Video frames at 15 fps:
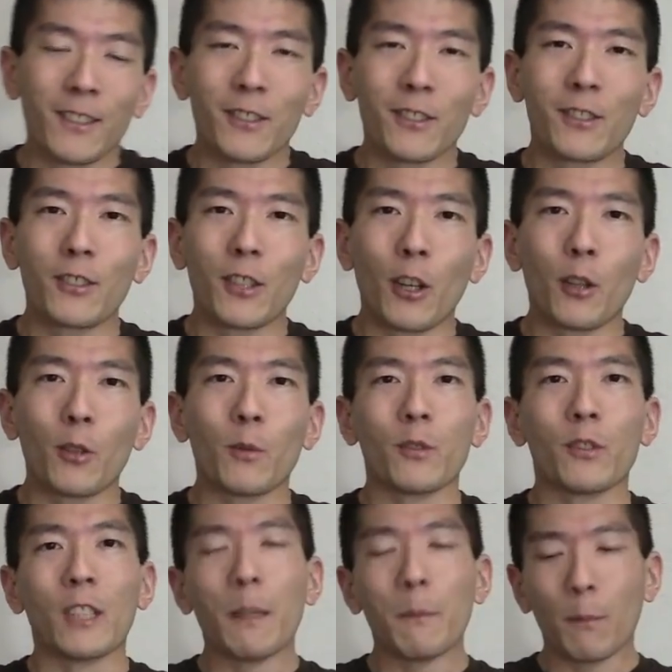So
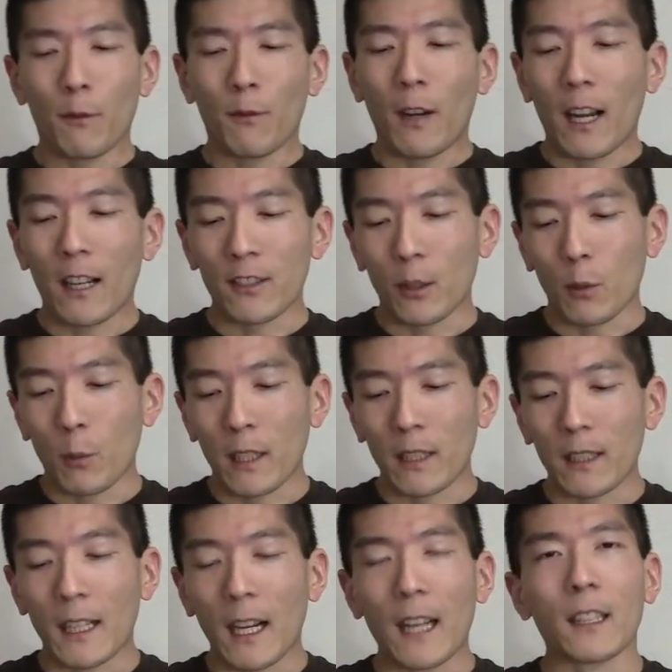to improvise, I
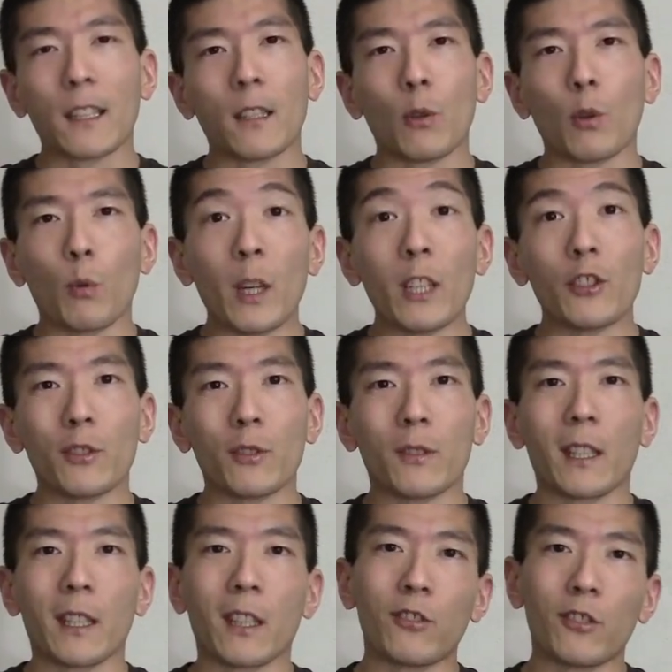went and got their original
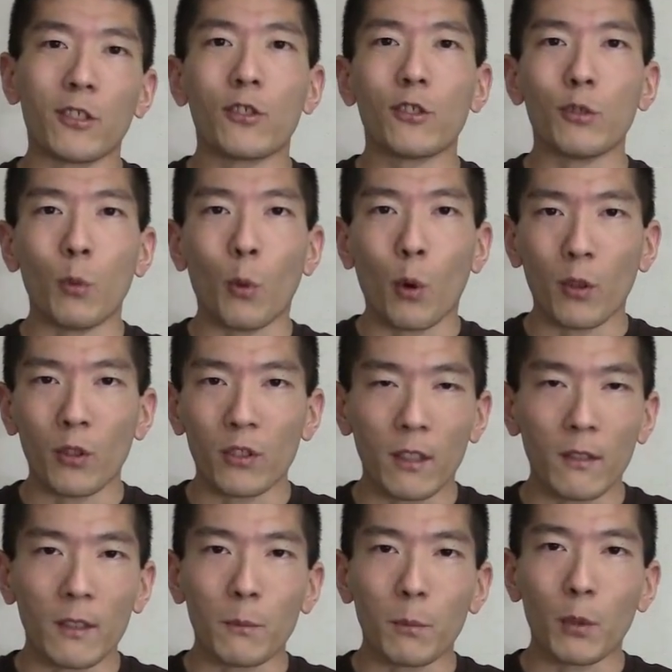nuggets, just two orders
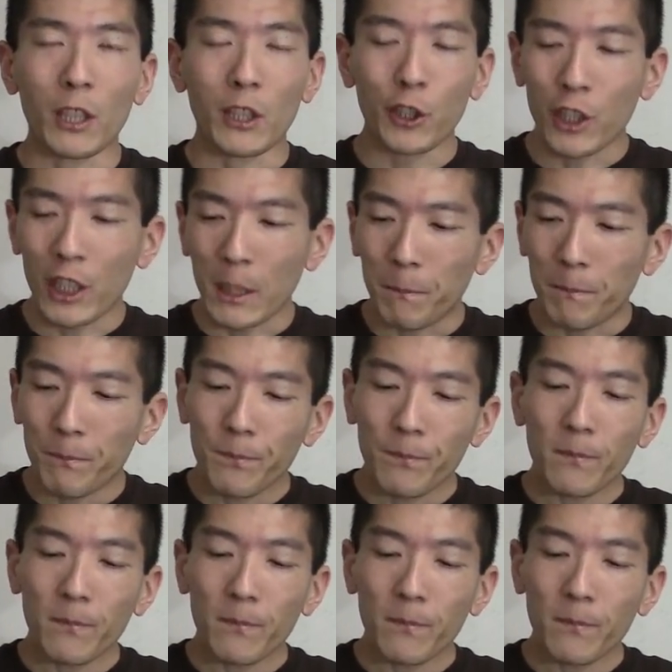of it, pretty cheap.